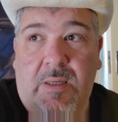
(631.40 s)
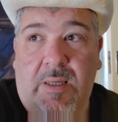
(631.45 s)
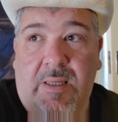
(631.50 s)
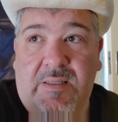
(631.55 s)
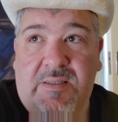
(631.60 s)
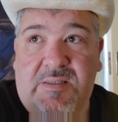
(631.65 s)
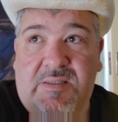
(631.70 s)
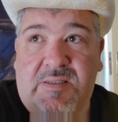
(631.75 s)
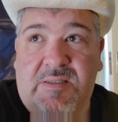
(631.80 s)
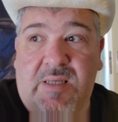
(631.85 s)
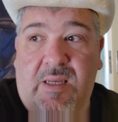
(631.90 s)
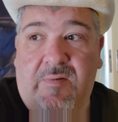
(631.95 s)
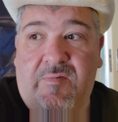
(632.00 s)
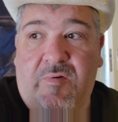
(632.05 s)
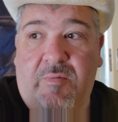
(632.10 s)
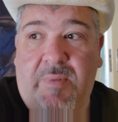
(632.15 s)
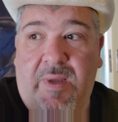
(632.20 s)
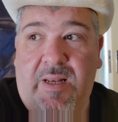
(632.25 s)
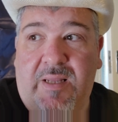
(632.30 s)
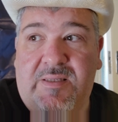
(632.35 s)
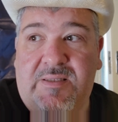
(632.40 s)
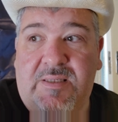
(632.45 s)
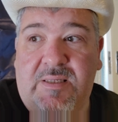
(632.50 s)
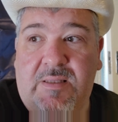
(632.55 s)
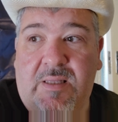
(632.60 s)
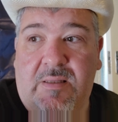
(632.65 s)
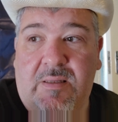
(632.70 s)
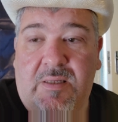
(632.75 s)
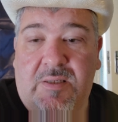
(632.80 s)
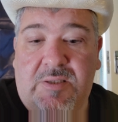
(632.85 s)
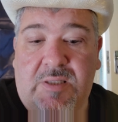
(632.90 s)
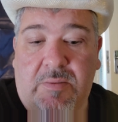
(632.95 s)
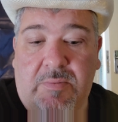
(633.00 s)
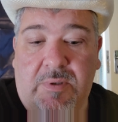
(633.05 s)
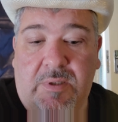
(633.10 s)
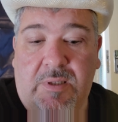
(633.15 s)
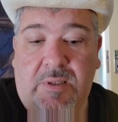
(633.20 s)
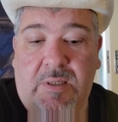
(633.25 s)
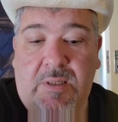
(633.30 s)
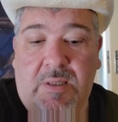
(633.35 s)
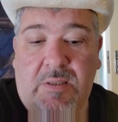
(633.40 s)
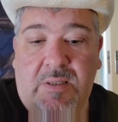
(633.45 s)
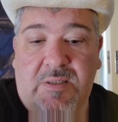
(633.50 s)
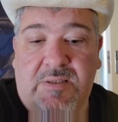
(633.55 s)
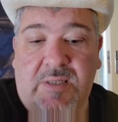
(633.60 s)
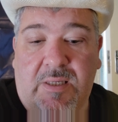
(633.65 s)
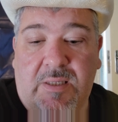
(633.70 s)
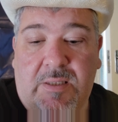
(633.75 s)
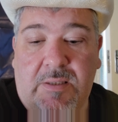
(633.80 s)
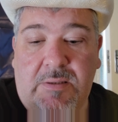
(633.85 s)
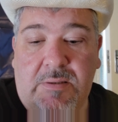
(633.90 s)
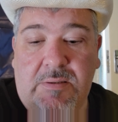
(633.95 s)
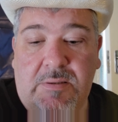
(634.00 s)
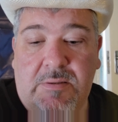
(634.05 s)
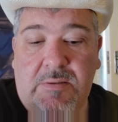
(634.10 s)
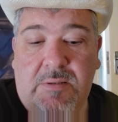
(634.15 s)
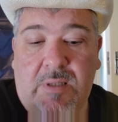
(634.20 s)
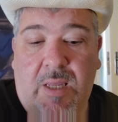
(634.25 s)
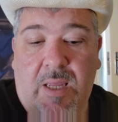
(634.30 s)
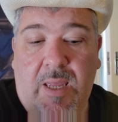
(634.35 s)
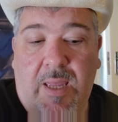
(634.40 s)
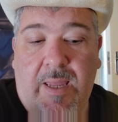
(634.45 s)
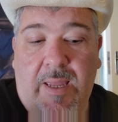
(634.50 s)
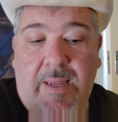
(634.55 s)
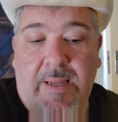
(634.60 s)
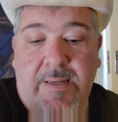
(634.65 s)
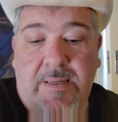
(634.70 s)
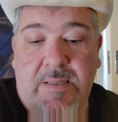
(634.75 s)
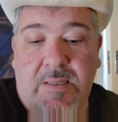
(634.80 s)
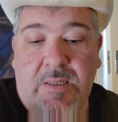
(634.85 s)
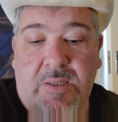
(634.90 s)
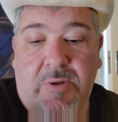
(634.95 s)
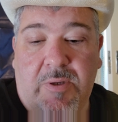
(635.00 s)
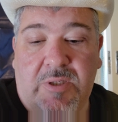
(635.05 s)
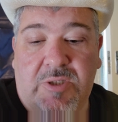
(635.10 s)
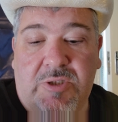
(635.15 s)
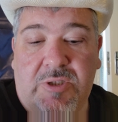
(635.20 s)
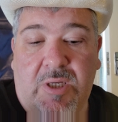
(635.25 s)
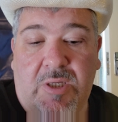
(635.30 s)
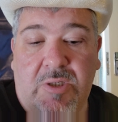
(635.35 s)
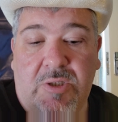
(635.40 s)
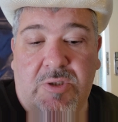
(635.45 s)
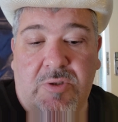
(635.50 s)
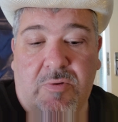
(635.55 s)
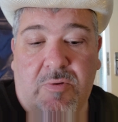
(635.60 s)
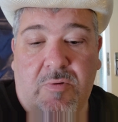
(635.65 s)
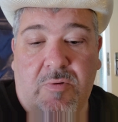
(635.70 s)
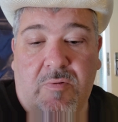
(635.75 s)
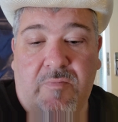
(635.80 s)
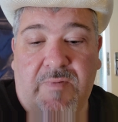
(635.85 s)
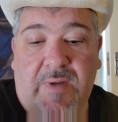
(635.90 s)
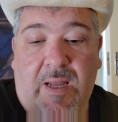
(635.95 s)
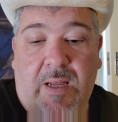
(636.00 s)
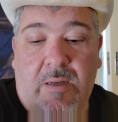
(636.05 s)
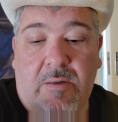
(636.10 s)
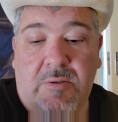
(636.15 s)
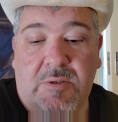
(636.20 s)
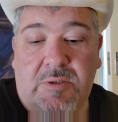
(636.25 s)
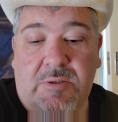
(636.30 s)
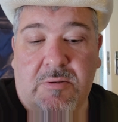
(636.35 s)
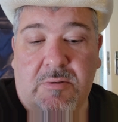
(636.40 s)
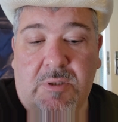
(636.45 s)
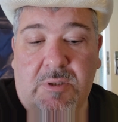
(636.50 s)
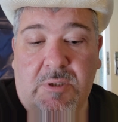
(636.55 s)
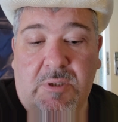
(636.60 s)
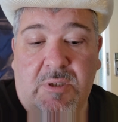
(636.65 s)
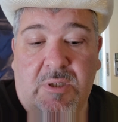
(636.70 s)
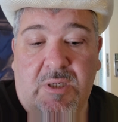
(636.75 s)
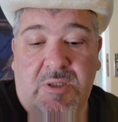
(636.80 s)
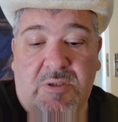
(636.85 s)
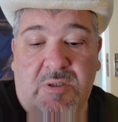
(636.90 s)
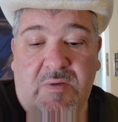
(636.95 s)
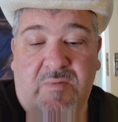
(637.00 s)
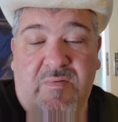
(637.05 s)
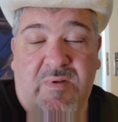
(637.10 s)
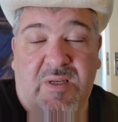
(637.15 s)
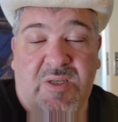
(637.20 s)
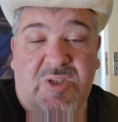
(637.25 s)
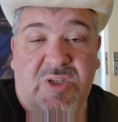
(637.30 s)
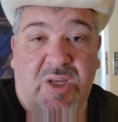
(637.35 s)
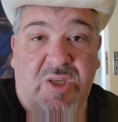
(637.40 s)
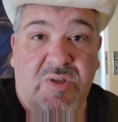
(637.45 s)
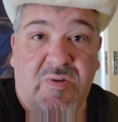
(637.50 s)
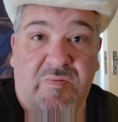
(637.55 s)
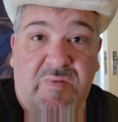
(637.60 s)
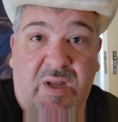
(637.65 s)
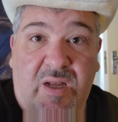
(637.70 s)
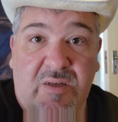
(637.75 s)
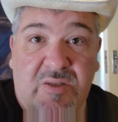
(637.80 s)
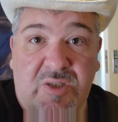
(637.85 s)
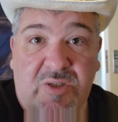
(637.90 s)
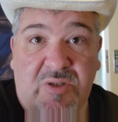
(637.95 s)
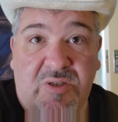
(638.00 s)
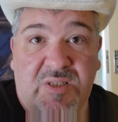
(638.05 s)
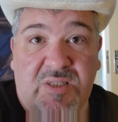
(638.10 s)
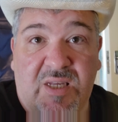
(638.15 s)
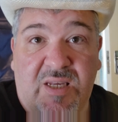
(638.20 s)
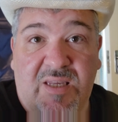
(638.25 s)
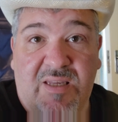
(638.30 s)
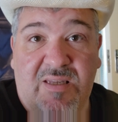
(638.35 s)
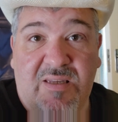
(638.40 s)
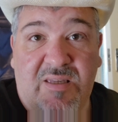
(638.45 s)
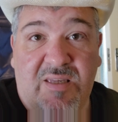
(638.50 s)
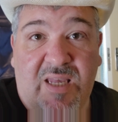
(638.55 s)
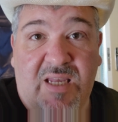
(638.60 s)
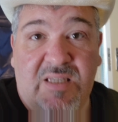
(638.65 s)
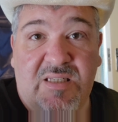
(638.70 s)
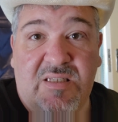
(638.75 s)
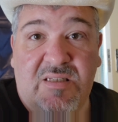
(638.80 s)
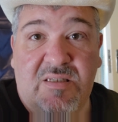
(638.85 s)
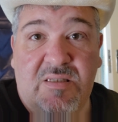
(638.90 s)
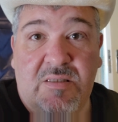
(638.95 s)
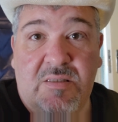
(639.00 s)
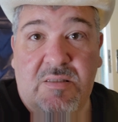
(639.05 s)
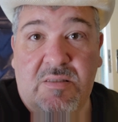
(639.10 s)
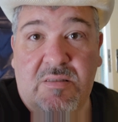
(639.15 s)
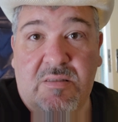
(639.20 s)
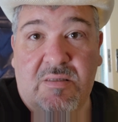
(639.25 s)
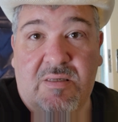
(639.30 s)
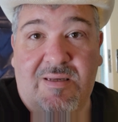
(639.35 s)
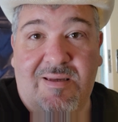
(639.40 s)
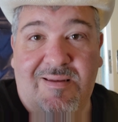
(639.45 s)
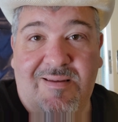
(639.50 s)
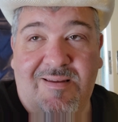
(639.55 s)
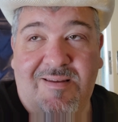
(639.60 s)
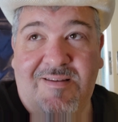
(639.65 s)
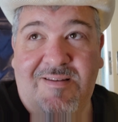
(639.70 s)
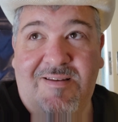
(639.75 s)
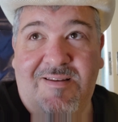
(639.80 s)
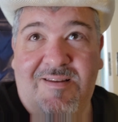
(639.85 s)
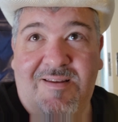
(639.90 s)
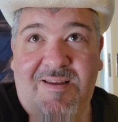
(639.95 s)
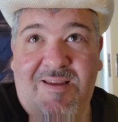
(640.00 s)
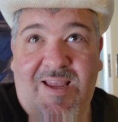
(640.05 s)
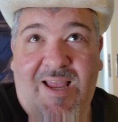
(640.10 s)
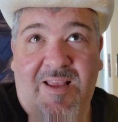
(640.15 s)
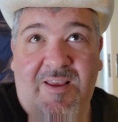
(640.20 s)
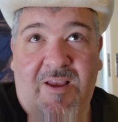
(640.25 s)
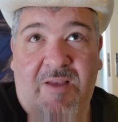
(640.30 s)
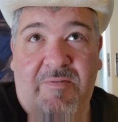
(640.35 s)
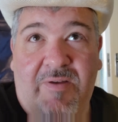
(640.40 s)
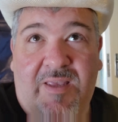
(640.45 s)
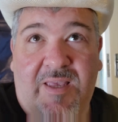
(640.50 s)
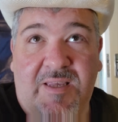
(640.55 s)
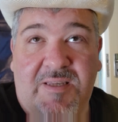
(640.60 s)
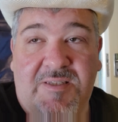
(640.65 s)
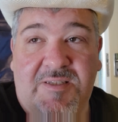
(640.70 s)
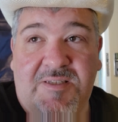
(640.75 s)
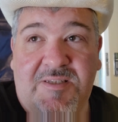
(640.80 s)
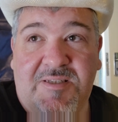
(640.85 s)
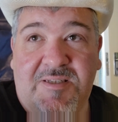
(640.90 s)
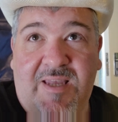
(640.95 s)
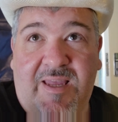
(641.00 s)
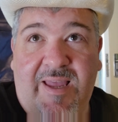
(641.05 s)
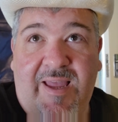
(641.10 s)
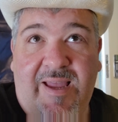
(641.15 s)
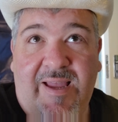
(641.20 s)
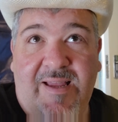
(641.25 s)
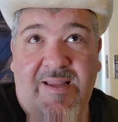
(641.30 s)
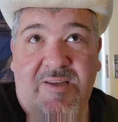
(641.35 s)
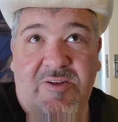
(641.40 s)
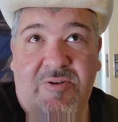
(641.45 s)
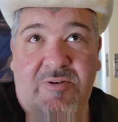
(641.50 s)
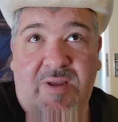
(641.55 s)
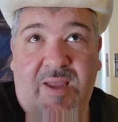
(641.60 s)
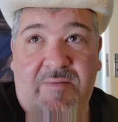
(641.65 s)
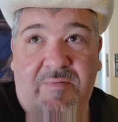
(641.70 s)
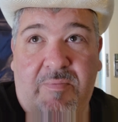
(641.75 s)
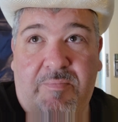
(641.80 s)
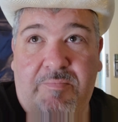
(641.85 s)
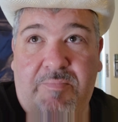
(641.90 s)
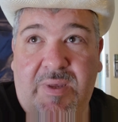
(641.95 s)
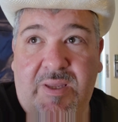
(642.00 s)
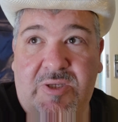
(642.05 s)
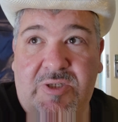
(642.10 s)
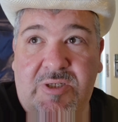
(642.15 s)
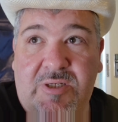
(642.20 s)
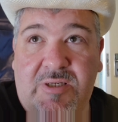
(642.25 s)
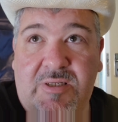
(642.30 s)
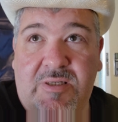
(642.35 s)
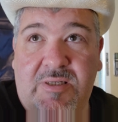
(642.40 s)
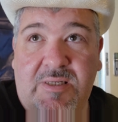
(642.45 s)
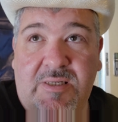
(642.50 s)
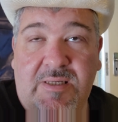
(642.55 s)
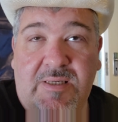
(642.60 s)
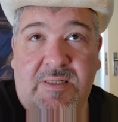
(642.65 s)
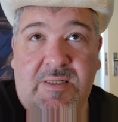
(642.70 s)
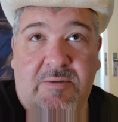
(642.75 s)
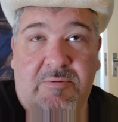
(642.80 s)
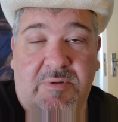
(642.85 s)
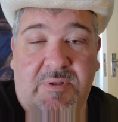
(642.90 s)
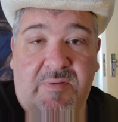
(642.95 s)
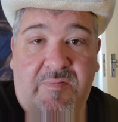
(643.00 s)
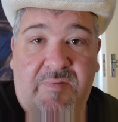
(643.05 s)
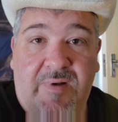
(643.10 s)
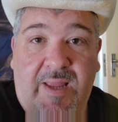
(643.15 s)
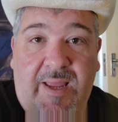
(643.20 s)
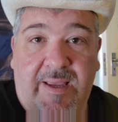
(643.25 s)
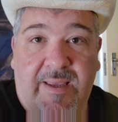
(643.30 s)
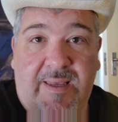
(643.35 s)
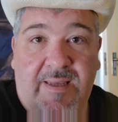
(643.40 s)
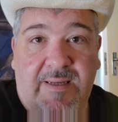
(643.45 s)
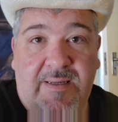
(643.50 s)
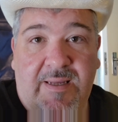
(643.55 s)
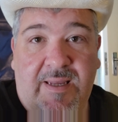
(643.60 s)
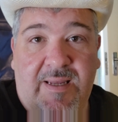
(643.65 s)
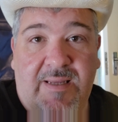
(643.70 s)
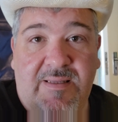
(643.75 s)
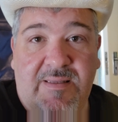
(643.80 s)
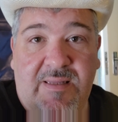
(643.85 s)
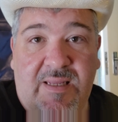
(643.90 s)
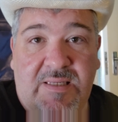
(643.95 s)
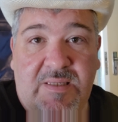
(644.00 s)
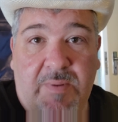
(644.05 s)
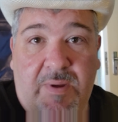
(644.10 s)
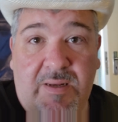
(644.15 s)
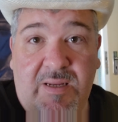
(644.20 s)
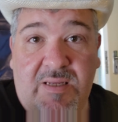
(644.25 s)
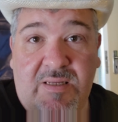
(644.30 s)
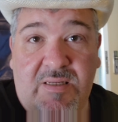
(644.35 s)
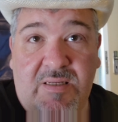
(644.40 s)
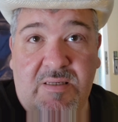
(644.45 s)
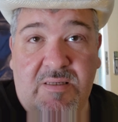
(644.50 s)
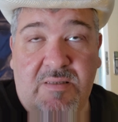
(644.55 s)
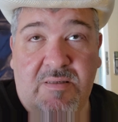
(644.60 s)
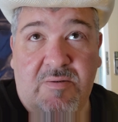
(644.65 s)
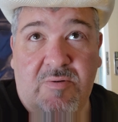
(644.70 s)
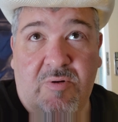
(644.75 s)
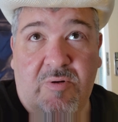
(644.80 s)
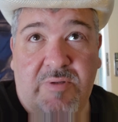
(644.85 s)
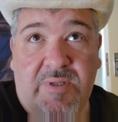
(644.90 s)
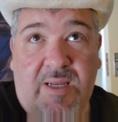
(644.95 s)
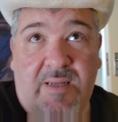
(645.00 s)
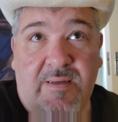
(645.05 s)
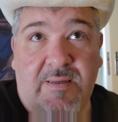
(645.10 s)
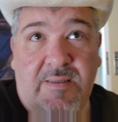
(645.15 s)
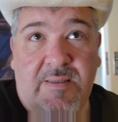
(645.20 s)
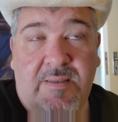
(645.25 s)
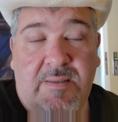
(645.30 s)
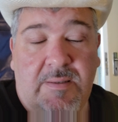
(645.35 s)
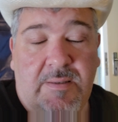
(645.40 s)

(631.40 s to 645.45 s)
it's a formality that needs to be undertaken. And you exchange your vows. There's not even an exchange of vows. You just say yes. And you have a kiss. And you have a picture with the flag. And that's about it. All done.